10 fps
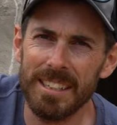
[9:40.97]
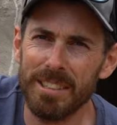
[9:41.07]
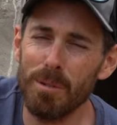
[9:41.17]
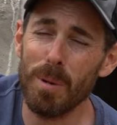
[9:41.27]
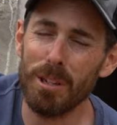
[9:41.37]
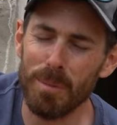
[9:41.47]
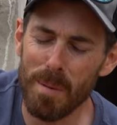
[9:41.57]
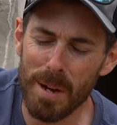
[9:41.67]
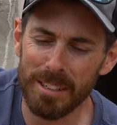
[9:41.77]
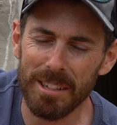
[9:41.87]
It still blows my
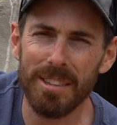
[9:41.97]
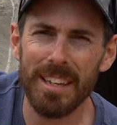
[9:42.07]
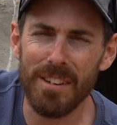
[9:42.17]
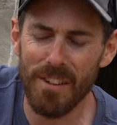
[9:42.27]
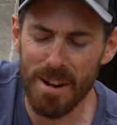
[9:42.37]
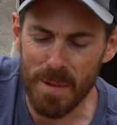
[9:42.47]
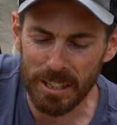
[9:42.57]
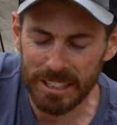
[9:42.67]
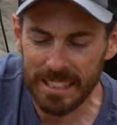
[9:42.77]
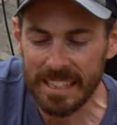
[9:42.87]
mind, so thank you very
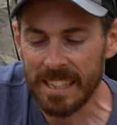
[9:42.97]
much.